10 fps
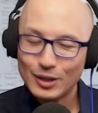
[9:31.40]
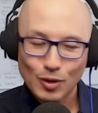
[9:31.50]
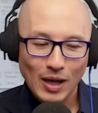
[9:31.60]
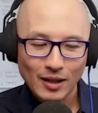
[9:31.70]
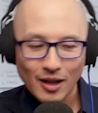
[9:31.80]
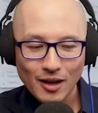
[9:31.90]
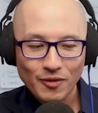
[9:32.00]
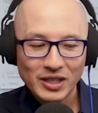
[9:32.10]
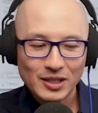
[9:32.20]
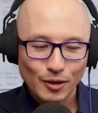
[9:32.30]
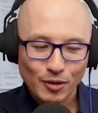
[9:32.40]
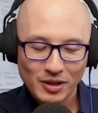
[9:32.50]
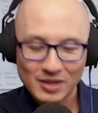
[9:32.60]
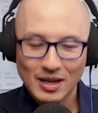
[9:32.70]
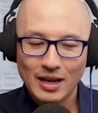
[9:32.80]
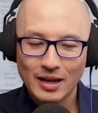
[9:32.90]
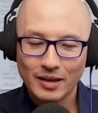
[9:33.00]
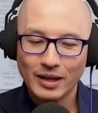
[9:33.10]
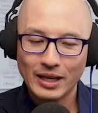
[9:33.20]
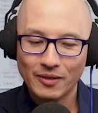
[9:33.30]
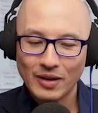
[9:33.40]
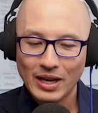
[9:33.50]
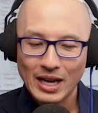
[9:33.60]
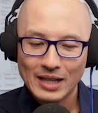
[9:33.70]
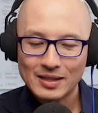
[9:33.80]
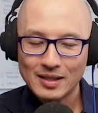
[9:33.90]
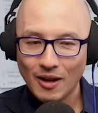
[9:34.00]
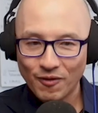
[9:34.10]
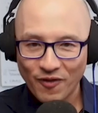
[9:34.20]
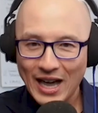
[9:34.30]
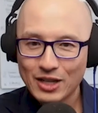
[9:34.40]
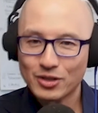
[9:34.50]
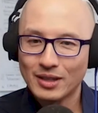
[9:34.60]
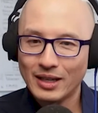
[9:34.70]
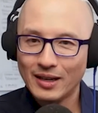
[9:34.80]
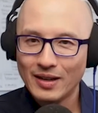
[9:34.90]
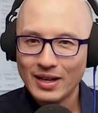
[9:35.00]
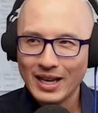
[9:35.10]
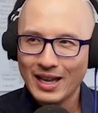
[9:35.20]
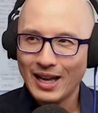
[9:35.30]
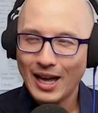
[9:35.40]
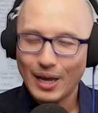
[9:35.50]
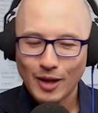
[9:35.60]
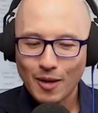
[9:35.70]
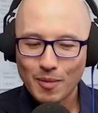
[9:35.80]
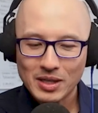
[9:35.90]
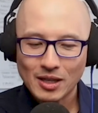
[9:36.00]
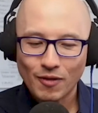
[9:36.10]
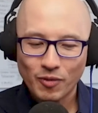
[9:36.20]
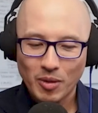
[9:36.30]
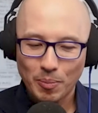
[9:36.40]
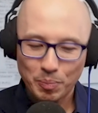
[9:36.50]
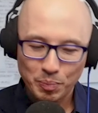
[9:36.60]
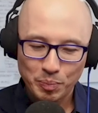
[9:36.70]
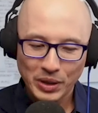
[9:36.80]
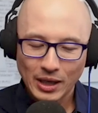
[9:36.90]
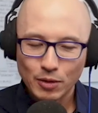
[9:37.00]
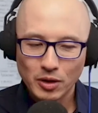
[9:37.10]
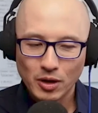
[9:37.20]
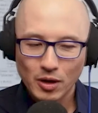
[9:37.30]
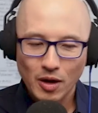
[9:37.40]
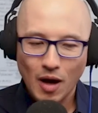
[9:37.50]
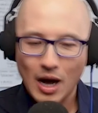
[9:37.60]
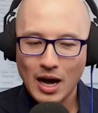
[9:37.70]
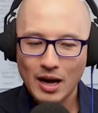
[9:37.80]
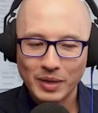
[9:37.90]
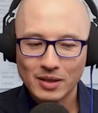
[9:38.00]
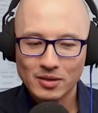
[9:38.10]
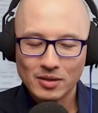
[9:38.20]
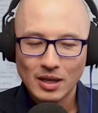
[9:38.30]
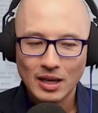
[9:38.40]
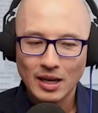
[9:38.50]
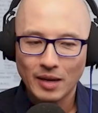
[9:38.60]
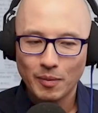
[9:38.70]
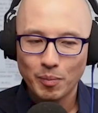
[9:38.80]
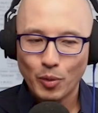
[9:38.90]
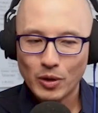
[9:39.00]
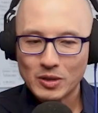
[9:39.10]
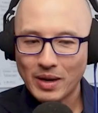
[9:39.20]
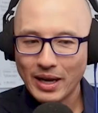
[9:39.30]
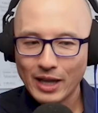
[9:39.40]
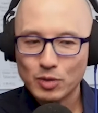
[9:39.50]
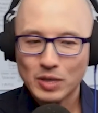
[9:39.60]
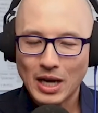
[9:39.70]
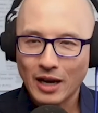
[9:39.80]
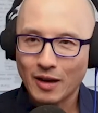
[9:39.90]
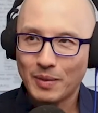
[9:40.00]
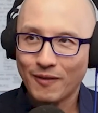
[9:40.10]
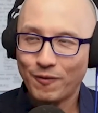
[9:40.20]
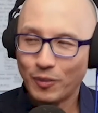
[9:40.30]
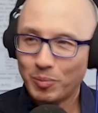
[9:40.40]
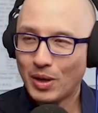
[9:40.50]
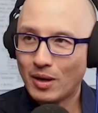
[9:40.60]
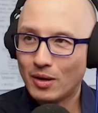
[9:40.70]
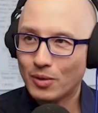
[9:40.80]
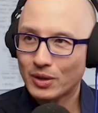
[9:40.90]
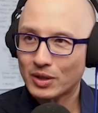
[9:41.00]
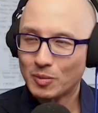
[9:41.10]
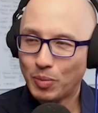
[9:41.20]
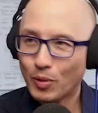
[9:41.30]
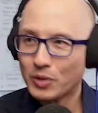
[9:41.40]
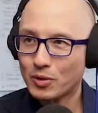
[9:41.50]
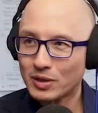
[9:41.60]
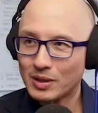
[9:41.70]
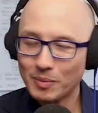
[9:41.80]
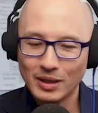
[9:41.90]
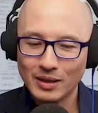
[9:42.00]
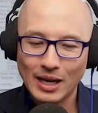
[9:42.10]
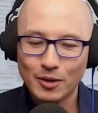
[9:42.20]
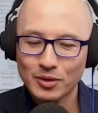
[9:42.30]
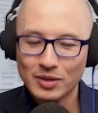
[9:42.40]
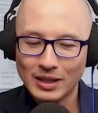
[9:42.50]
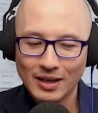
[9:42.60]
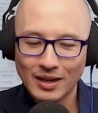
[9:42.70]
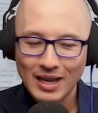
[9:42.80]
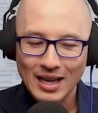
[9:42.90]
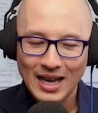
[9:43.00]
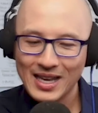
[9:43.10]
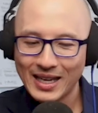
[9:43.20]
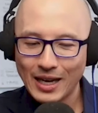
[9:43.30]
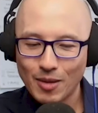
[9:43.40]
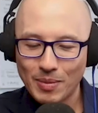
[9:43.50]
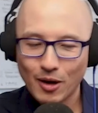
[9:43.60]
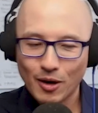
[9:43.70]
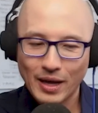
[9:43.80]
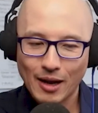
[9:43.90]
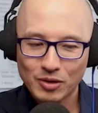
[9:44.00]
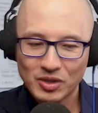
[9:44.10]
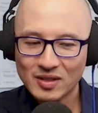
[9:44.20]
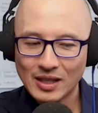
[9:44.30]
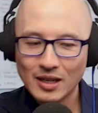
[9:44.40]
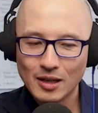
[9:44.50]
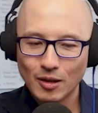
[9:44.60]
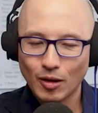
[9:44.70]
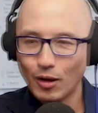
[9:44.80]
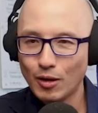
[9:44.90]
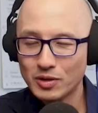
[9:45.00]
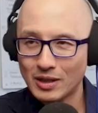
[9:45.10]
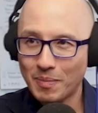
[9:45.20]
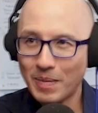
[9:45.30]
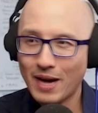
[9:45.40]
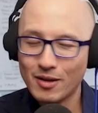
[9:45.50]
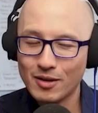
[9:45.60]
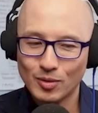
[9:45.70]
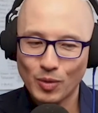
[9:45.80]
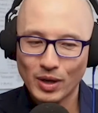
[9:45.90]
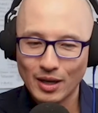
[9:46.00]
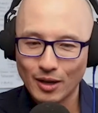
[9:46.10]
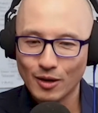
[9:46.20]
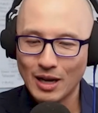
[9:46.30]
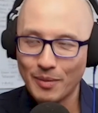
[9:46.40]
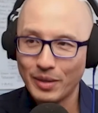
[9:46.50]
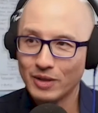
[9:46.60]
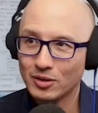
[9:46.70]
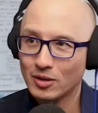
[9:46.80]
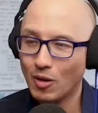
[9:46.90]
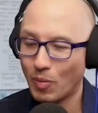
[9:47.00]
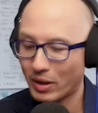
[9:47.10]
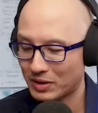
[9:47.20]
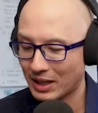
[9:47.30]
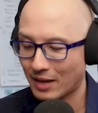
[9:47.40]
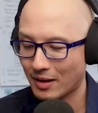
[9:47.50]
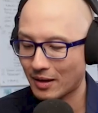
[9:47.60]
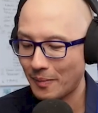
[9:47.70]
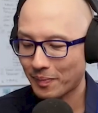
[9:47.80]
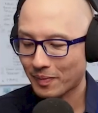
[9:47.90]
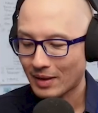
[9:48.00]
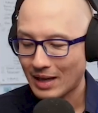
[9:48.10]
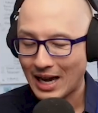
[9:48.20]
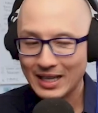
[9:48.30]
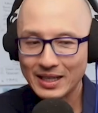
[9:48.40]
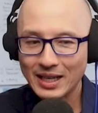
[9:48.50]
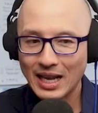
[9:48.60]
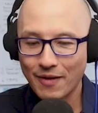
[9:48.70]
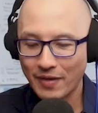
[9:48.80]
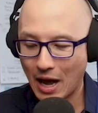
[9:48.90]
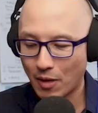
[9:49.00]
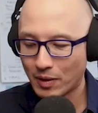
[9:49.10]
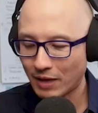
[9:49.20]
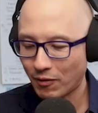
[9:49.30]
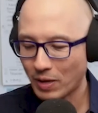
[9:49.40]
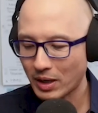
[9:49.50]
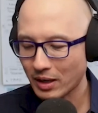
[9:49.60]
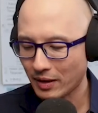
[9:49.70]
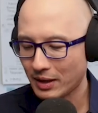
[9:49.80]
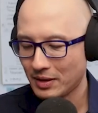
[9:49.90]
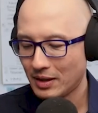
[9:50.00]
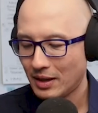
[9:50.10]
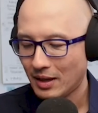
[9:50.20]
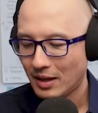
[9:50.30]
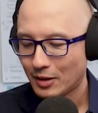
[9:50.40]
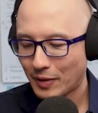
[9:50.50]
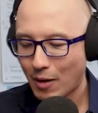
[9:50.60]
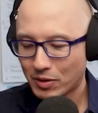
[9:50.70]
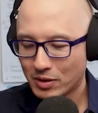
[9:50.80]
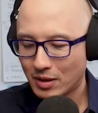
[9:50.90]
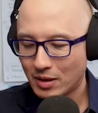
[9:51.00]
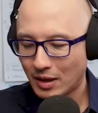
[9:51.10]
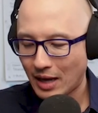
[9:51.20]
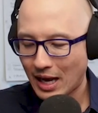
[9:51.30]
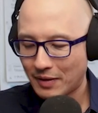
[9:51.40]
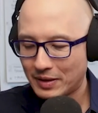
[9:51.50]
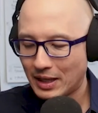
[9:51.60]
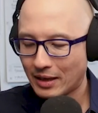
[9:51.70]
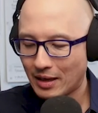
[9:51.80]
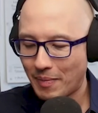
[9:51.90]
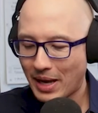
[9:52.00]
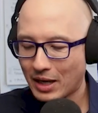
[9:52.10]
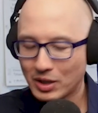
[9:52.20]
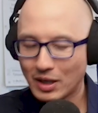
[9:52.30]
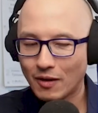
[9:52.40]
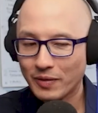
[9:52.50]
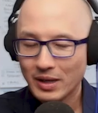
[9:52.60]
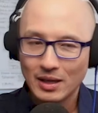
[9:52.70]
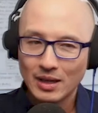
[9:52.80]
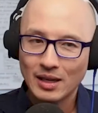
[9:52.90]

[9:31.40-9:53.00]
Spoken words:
And so I loved interior design and fashion, and I thought myself peculiar and odd, because boys my age were talking about football or sports or something else, and I didn't care about all that. I was just studying the clothes and the patterns and what color combinations go well together. I didn't yet have an outlet for any of this, so that was going to have to take a back shelf.